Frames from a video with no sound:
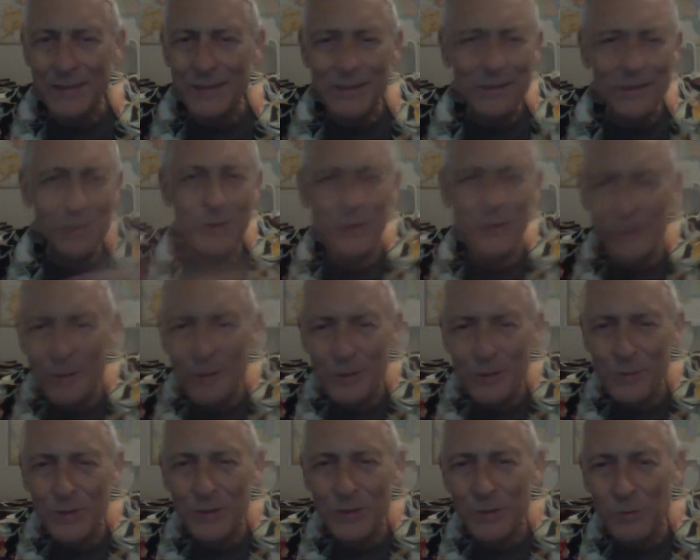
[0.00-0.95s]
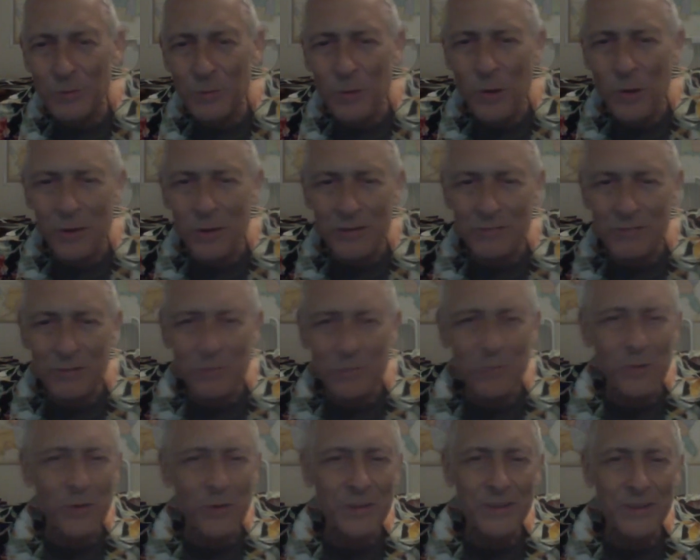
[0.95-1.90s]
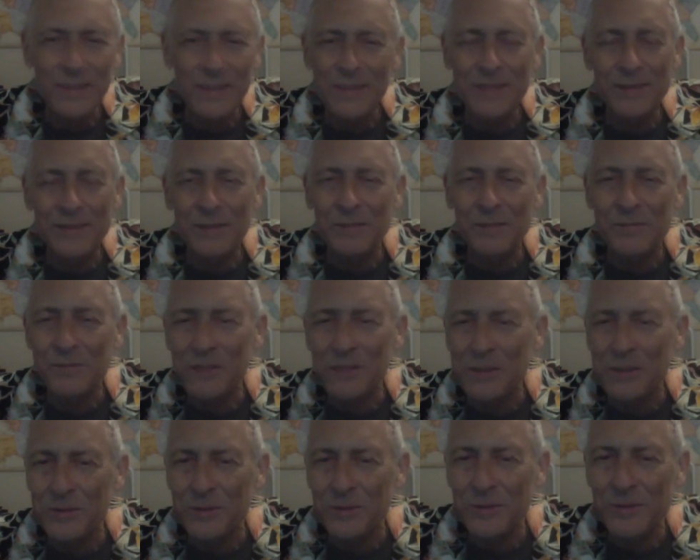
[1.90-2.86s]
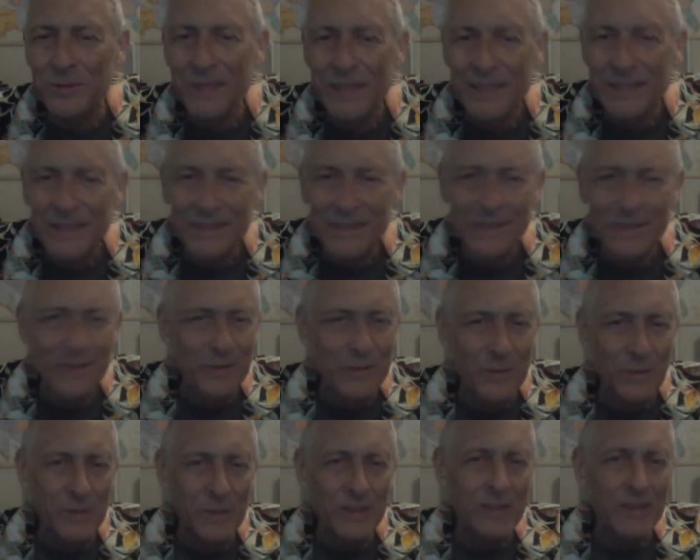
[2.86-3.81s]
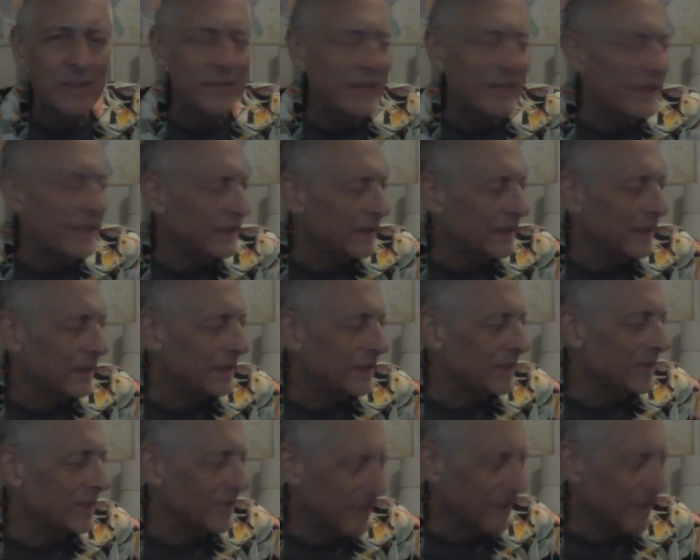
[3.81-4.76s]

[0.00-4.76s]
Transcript: and still goes with the Warren report as their official story on that case.